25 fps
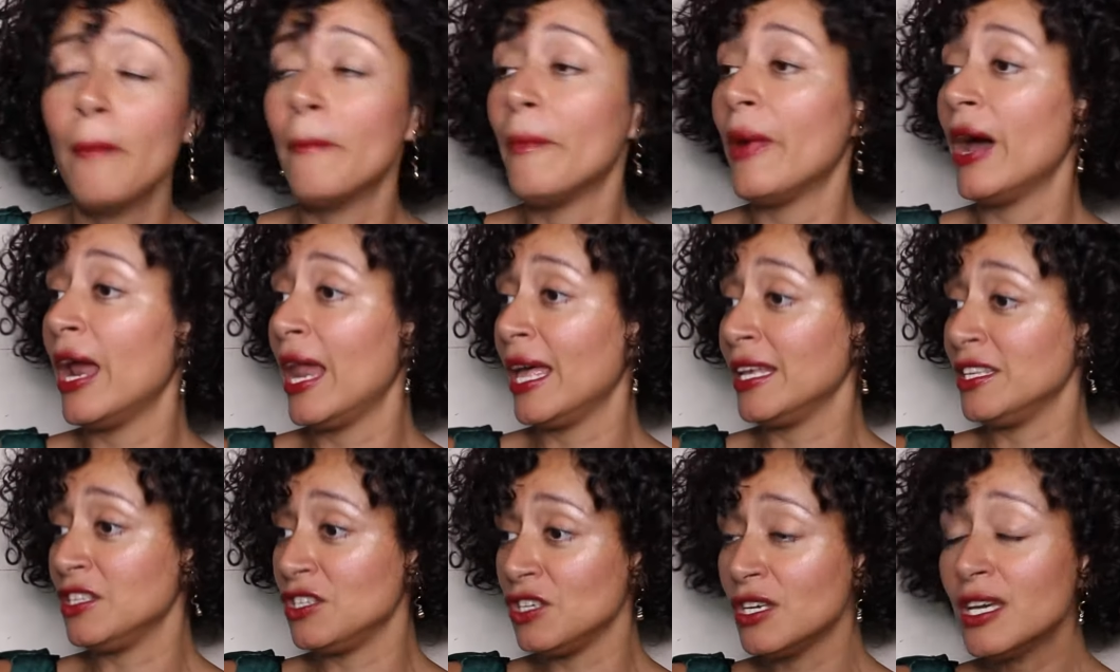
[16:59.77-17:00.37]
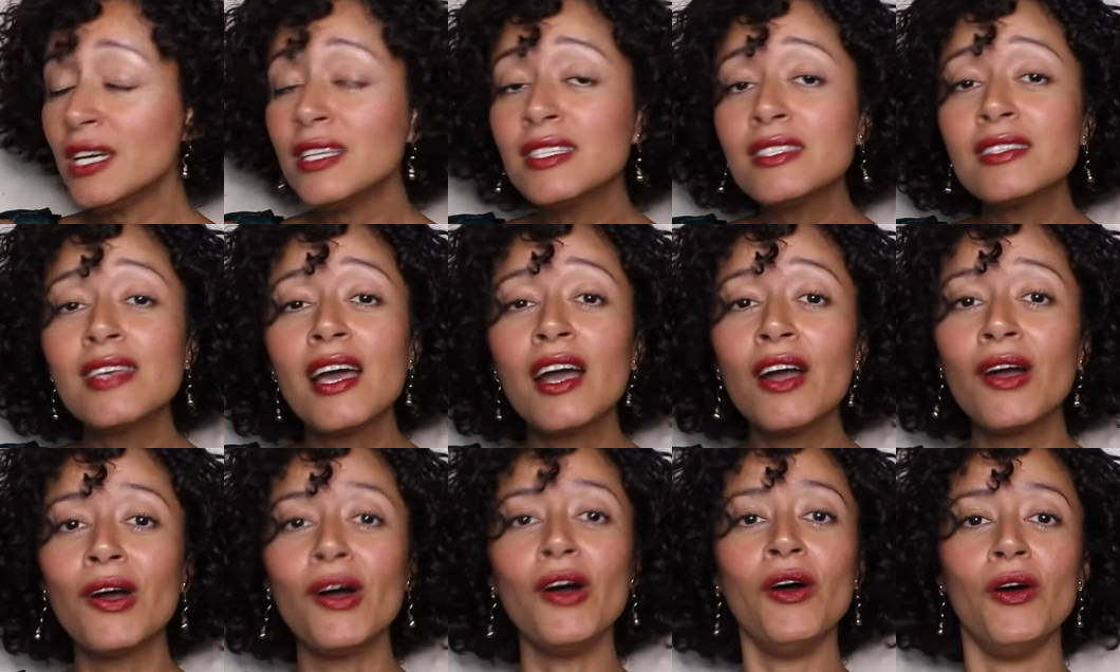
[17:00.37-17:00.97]
But years
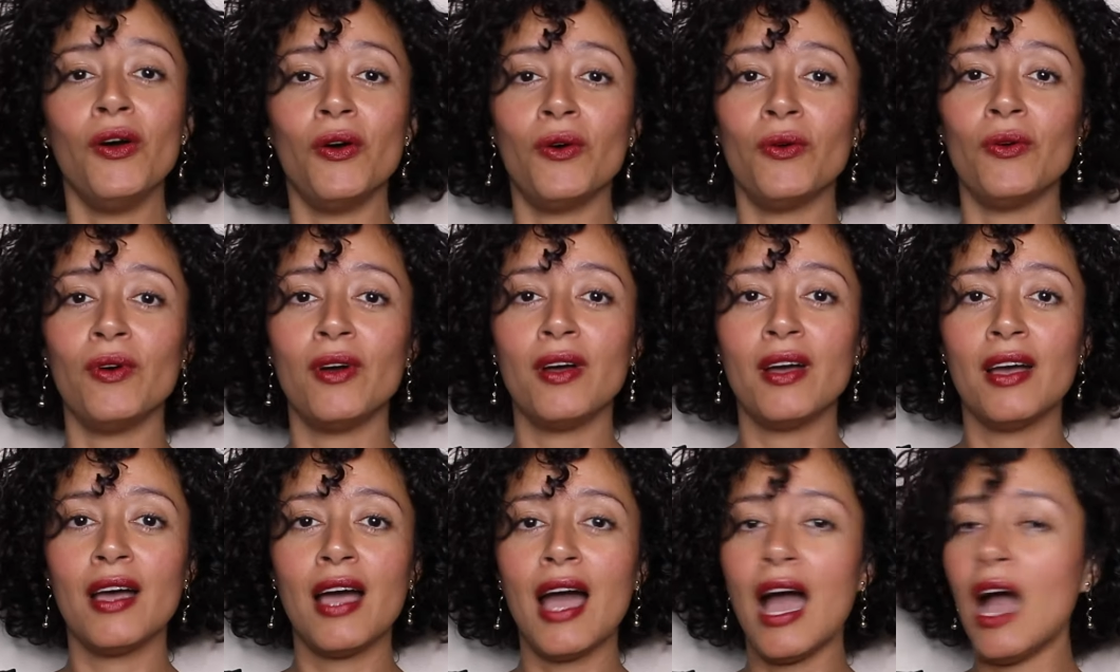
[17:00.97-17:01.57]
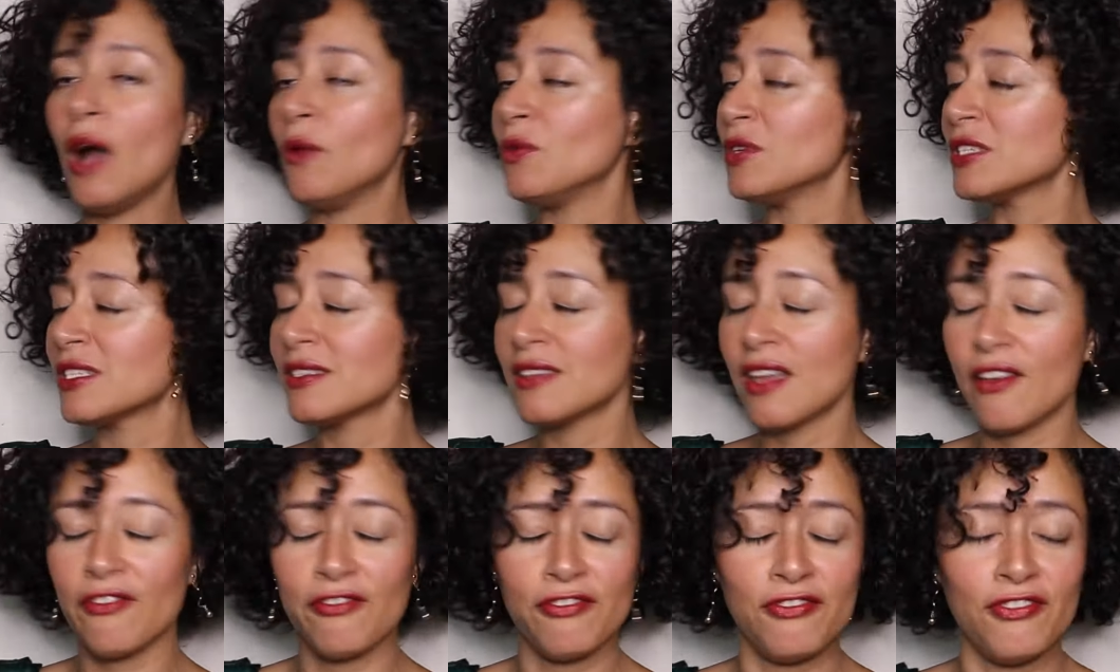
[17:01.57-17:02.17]
ago, I was
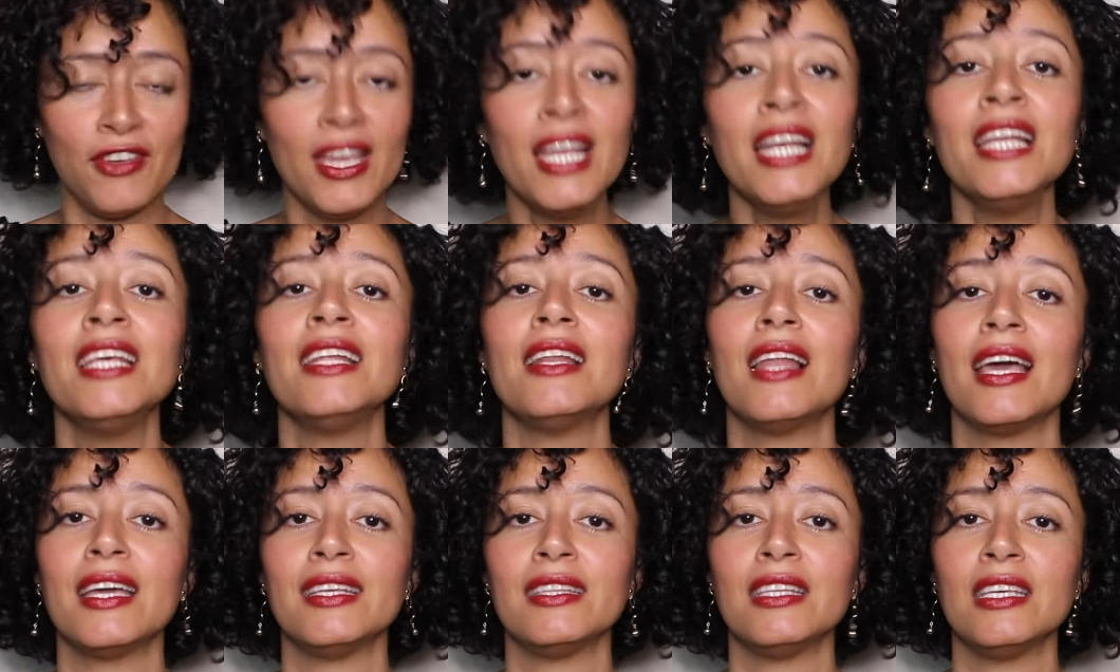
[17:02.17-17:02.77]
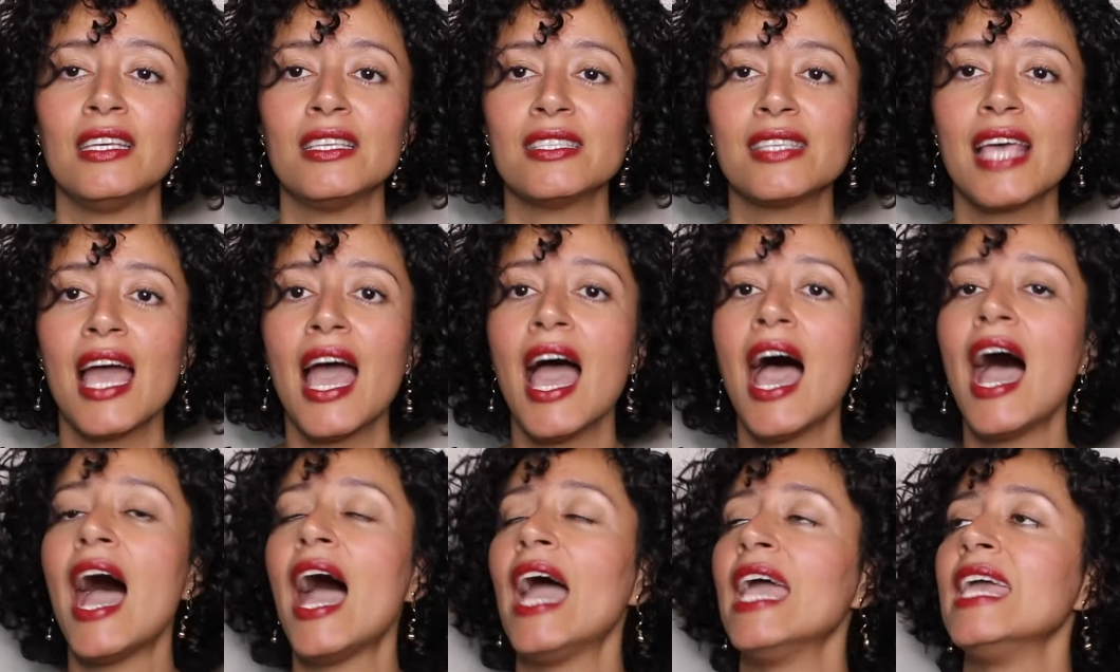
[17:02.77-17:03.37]
not feeling like this.
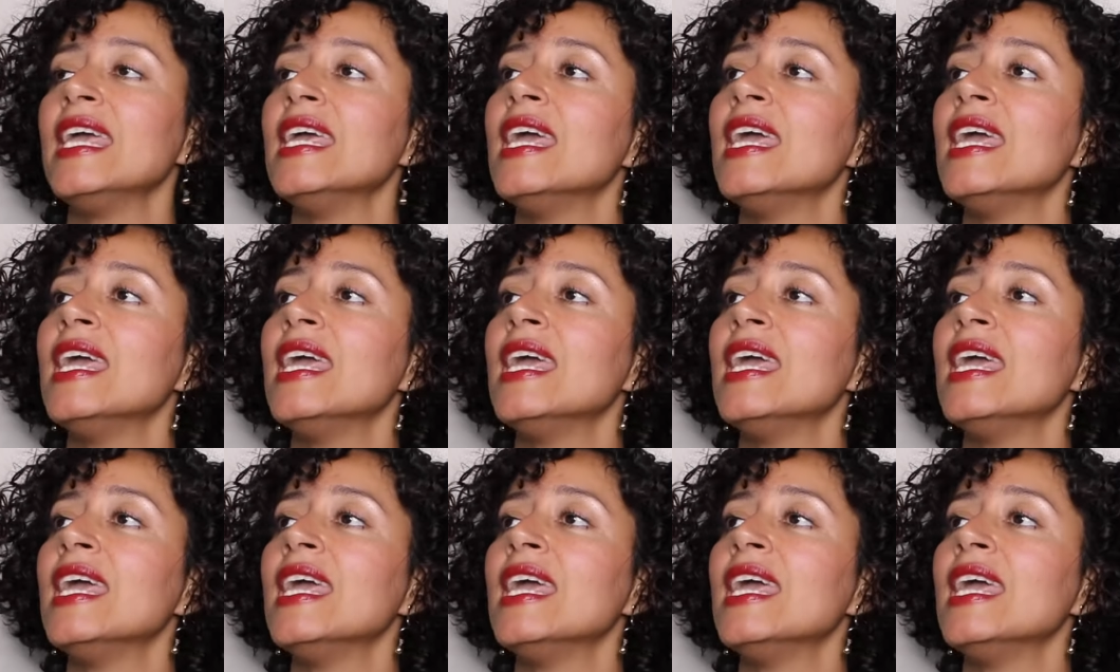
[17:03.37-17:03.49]
I